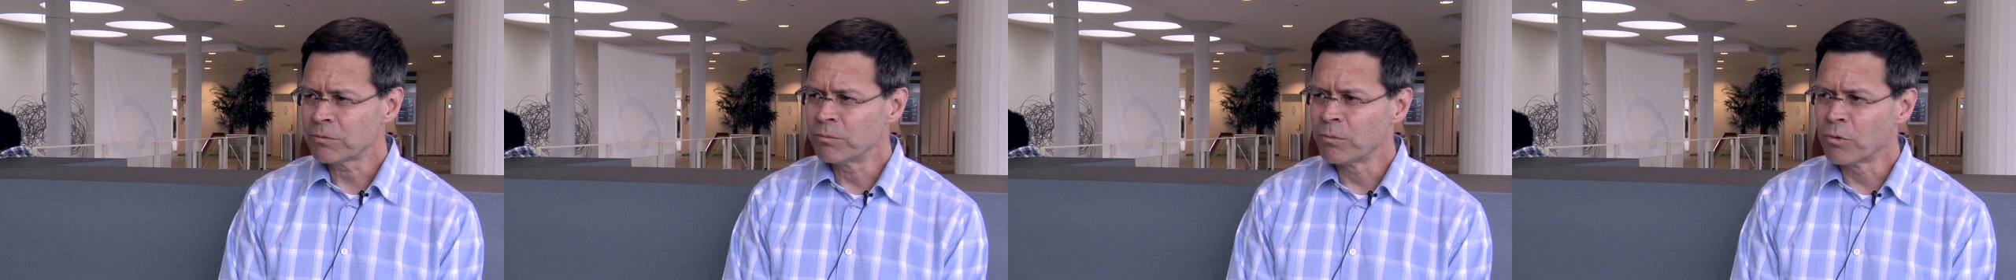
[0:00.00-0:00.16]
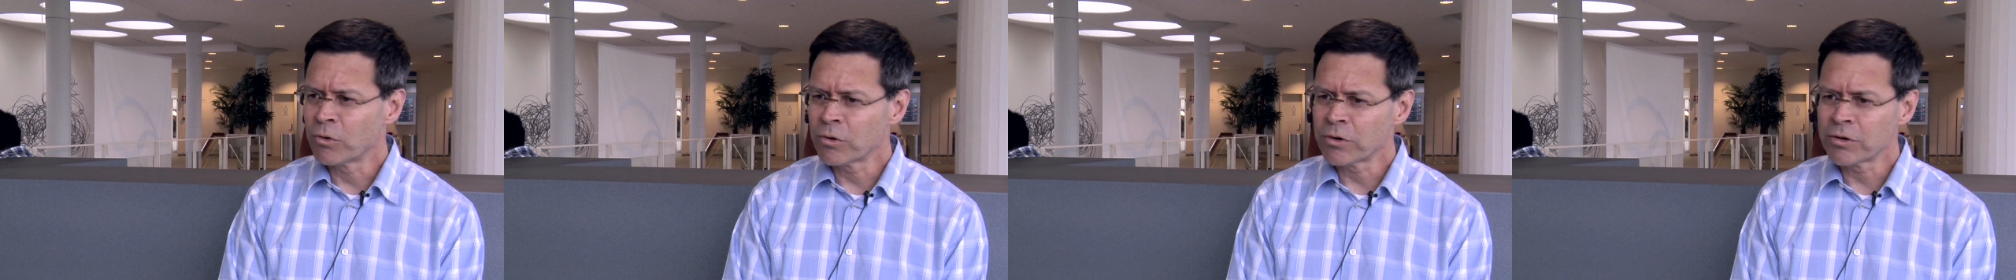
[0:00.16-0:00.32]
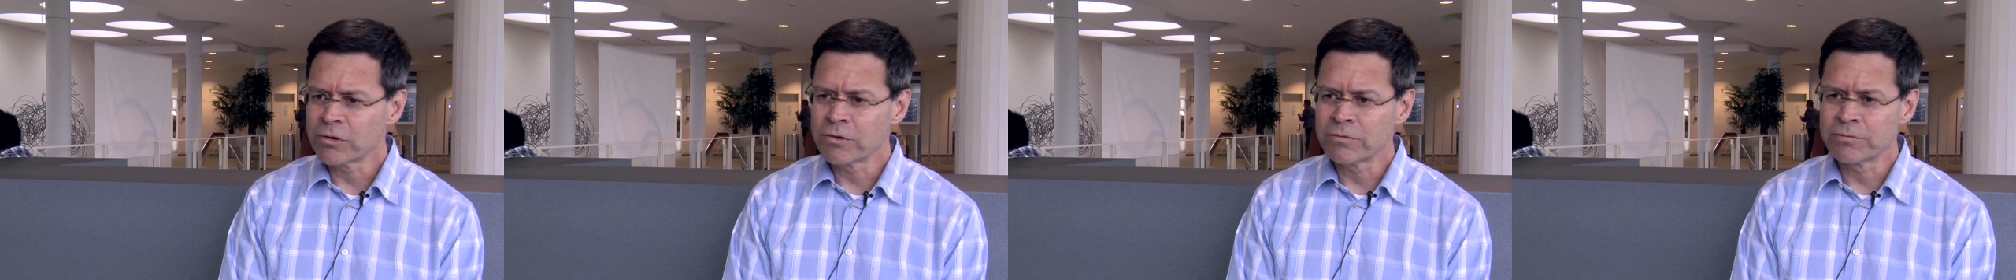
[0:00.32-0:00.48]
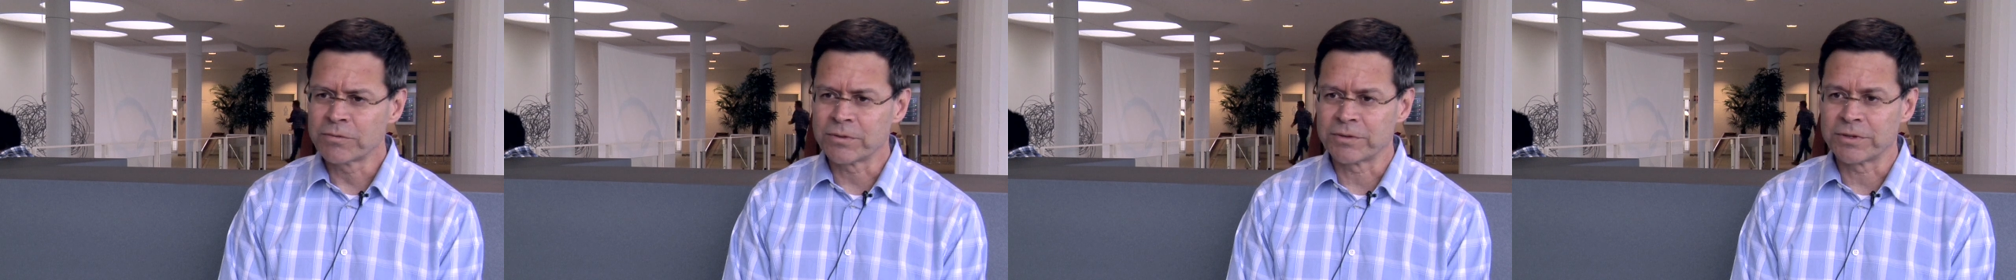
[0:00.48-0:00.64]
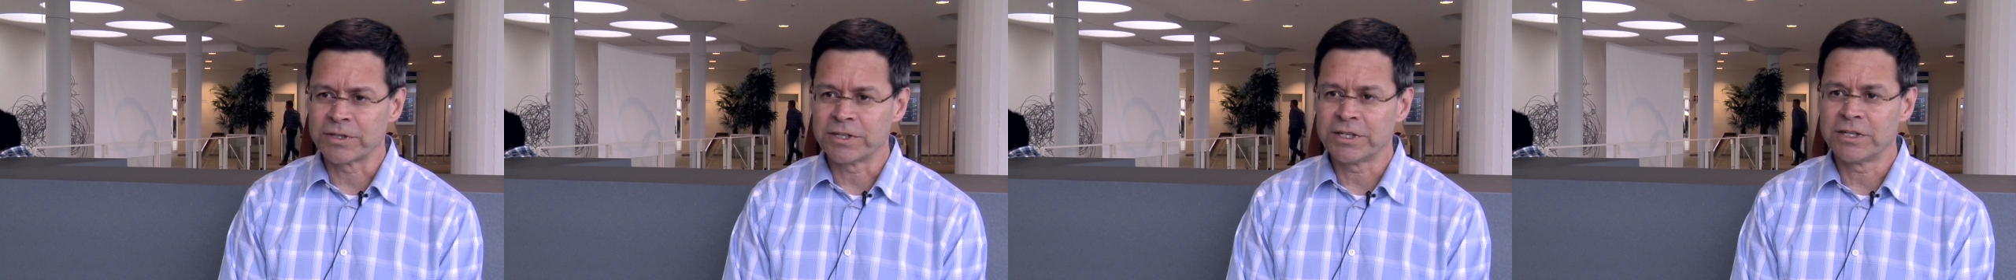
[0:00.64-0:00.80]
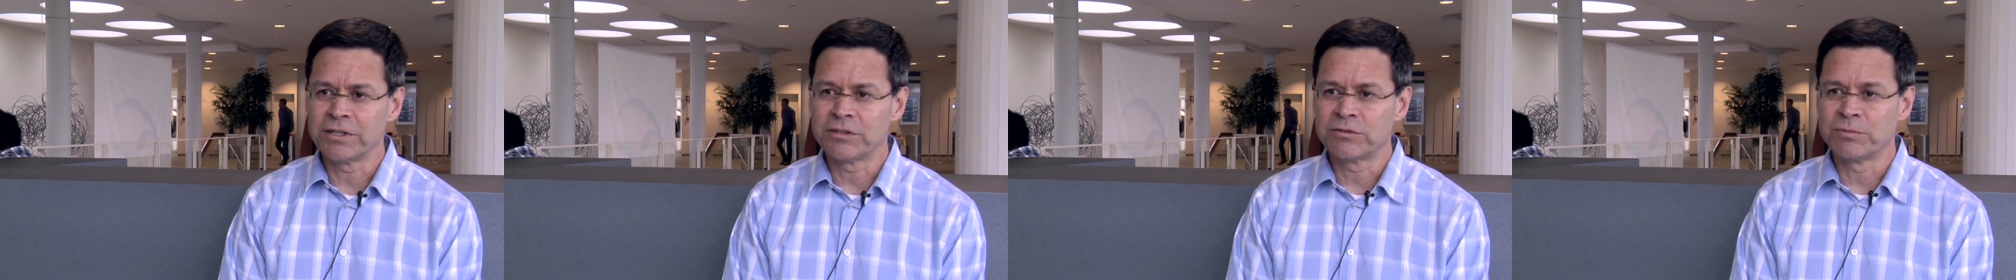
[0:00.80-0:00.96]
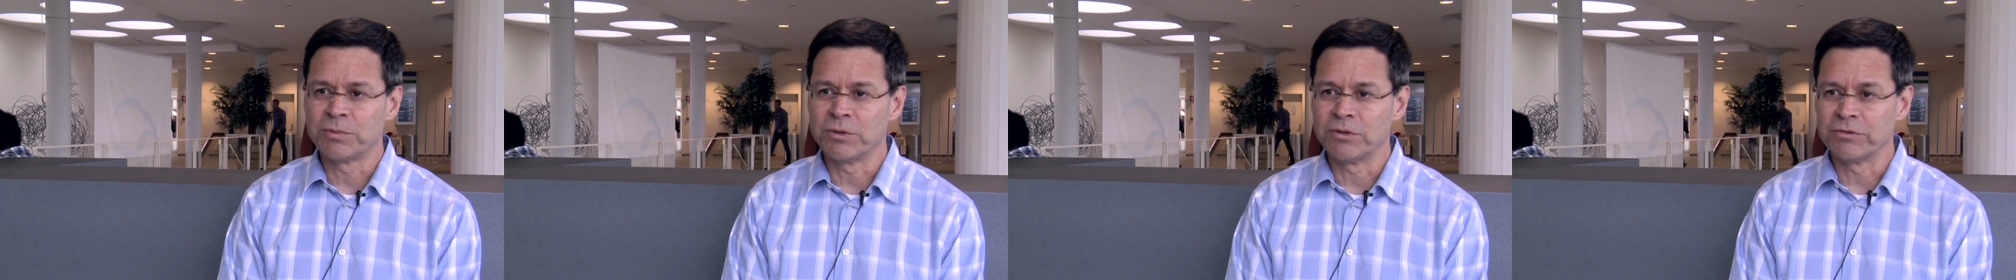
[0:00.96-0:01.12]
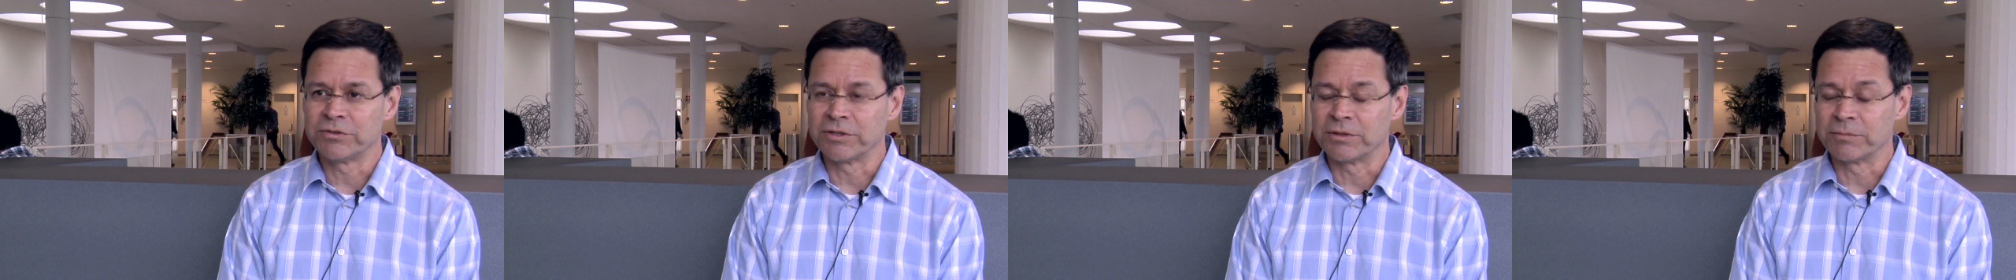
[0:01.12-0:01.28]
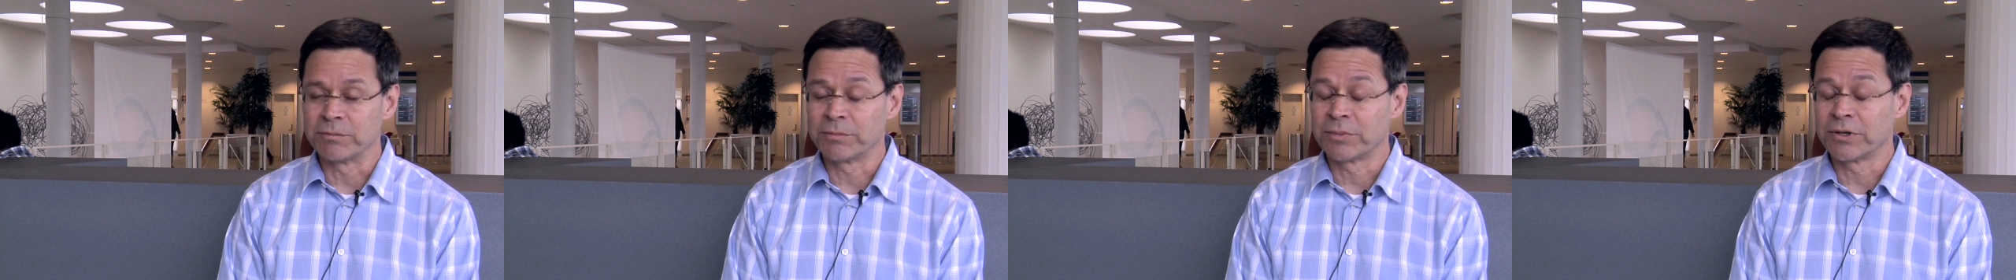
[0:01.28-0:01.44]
Moreover, the Higgs boson